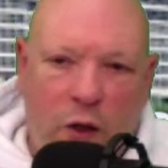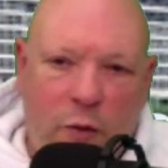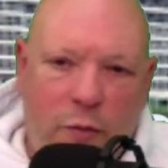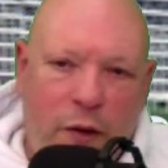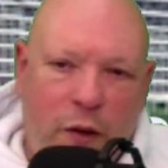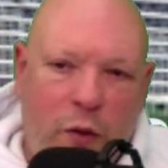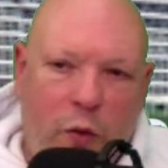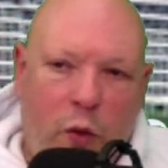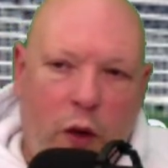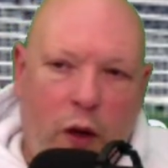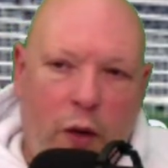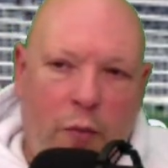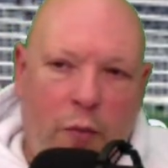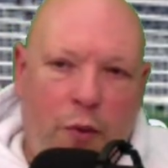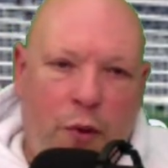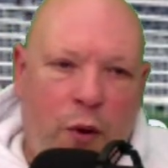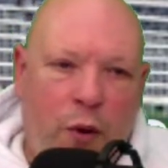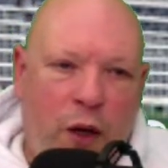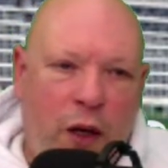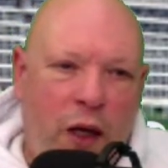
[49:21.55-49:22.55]
but we're
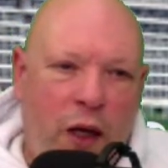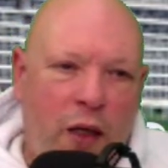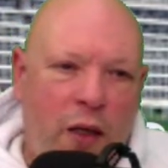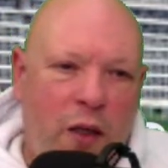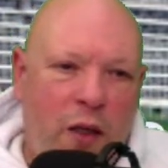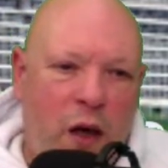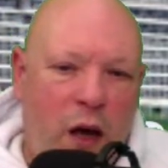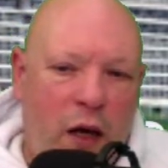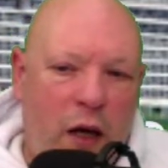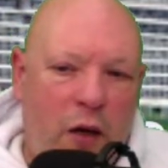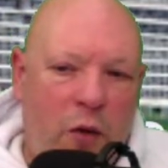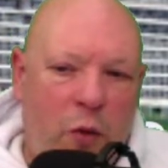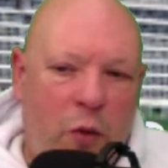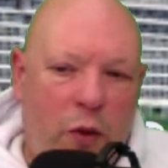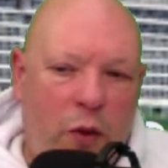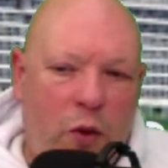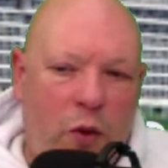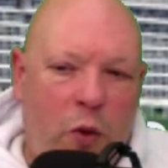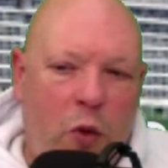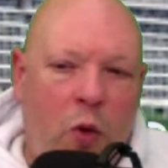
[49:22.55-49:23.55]
pretty excited with